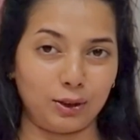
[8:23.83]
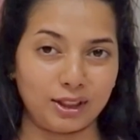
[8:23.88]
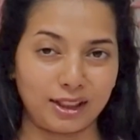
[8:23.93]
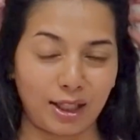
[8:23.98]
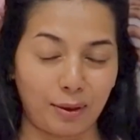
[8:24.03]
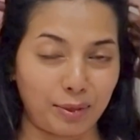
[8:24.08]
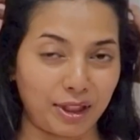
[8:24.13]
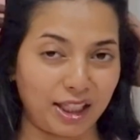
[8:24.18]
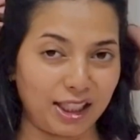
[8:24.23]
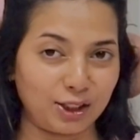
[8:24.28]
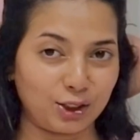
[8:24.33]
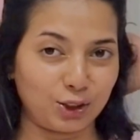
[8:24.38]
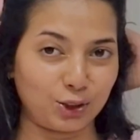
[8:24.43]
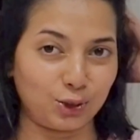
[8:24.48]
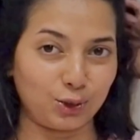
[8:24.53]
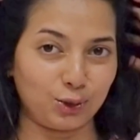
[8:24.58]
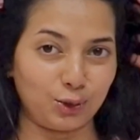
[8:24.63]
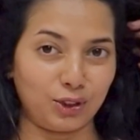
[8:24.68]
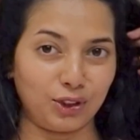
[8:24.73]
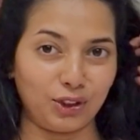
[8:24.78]
stepping
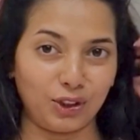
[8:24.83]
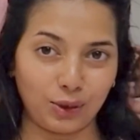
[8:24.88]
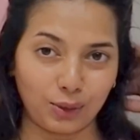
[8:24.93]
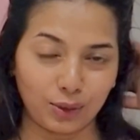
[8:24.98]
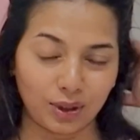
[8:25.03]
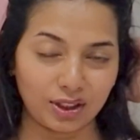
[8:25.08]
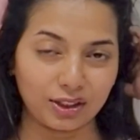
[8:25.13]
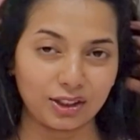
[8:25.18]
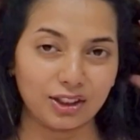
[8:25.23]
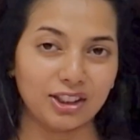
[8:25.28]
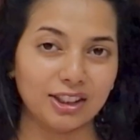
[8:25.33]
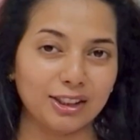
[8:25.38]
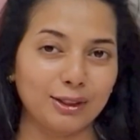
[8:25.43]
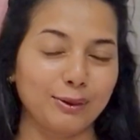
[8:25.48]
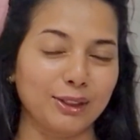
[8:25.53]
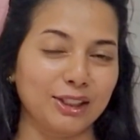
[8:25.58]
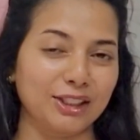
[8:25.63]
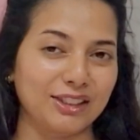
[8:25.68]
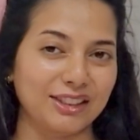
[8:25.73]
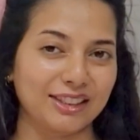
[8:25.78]
into the New Year's,
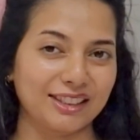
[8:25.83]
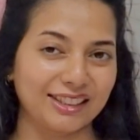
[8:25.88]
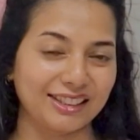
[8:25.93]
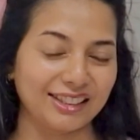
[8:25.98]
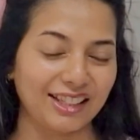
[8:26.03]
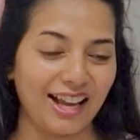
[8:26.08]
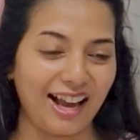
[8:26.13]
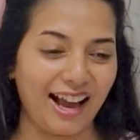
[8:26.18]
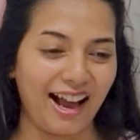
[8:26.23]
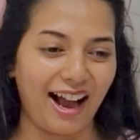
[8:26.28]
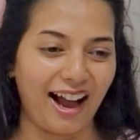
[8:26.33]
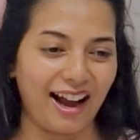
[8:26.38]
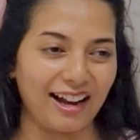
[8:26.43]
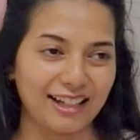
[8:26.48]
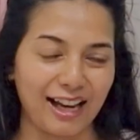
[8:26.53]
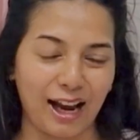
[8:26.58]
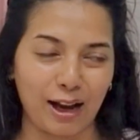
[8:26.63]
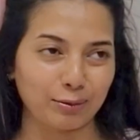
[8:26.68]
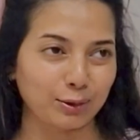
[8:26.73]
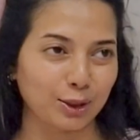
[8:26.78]
because
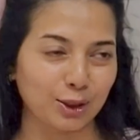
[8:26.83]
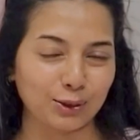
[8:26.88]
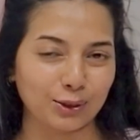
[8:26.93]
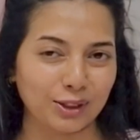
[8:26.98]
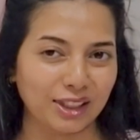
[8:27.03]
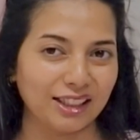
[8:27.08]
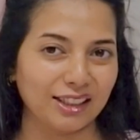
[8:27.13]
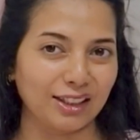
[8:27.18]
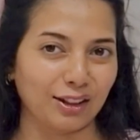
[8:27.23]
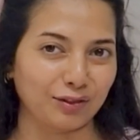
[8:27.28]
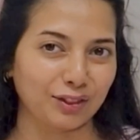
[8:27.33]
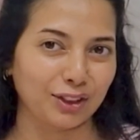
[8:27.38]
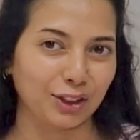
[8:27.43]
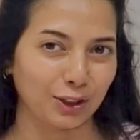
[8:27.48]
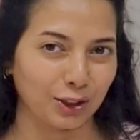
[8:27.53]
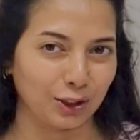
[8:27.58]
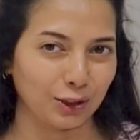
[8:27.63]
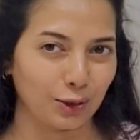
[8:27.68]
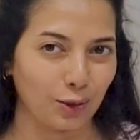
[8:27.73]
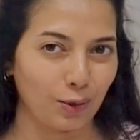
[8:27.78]
I absolutely love the
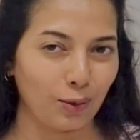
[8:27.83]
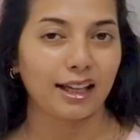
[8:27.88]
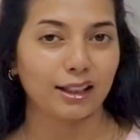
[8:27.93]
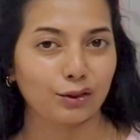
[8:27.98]
glow.